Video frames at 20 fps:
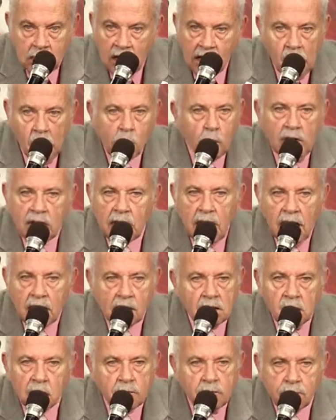And we're not
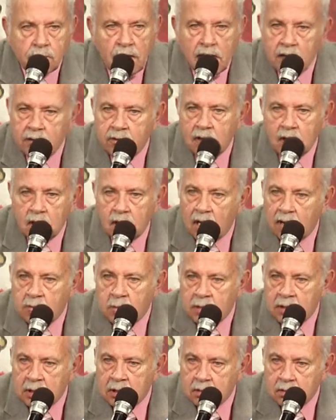afraid of our
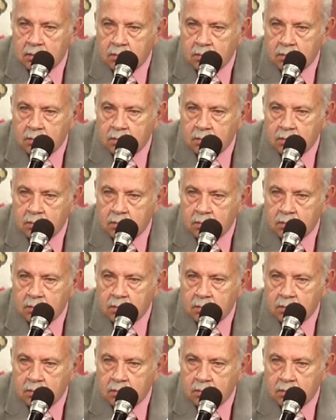government.